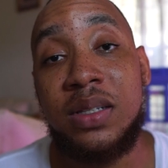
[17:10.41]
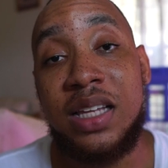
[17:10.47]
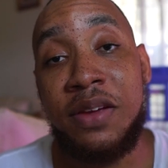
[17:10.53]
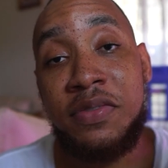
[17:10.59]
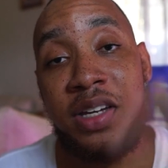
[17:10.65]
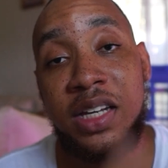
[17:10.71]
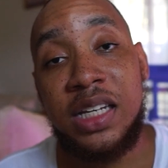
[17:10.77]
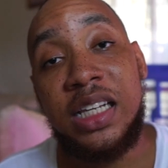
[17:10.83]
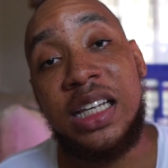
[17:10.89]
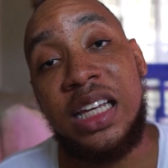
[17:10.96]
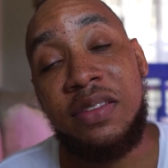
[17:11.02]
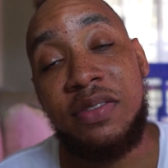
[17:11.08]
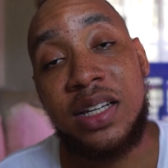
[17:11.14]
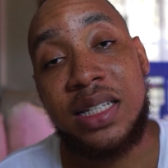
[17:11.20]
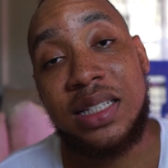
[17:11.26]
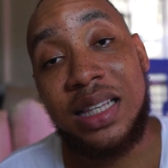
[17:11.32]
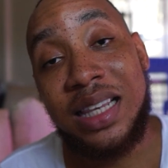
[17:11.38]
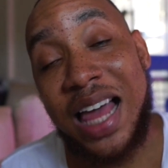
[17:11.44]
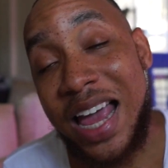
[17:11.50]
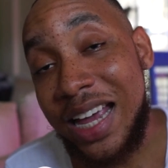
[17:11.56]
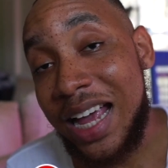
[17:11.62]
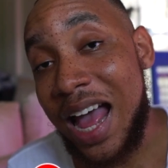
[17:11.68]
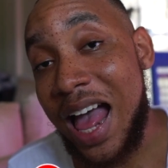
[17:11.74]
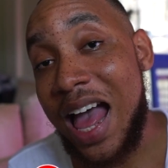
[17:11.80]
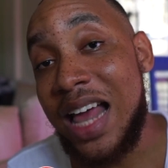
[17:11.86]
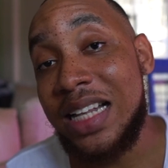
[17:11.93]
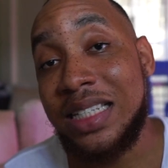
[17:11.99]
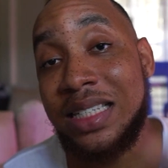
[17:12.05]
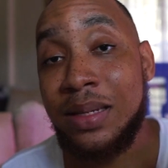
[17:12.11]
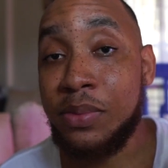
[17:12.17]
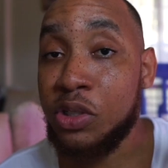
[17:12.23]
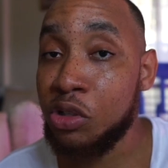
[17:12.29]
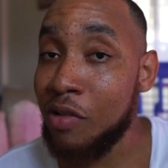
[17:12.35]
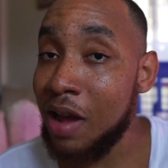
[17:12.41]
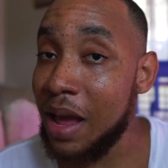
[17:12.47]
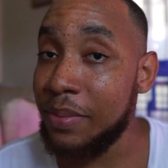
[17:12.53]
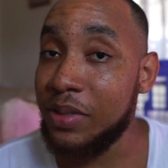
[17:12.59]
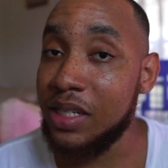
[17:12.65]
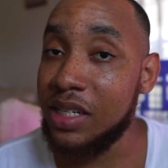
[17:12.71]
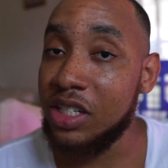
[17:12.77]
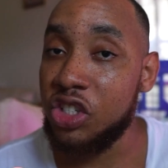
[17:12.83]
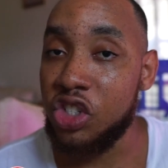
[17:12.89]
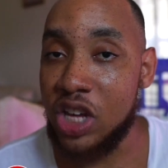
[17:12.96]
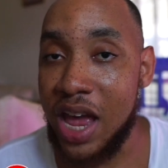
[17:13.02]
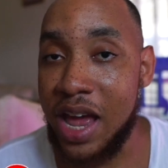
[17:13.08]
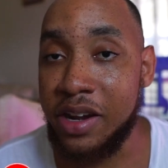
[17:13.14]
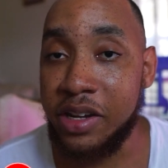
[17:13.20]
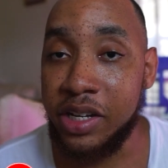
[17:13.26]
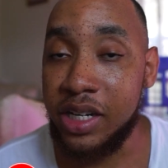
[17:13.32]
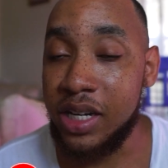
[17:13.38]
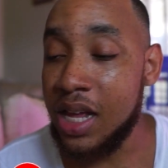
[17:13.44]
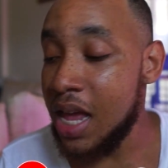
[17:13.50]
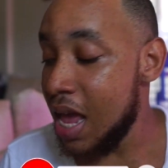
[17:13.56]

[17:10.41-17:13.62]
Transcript: Definitely leave us like and subscribe to this channel.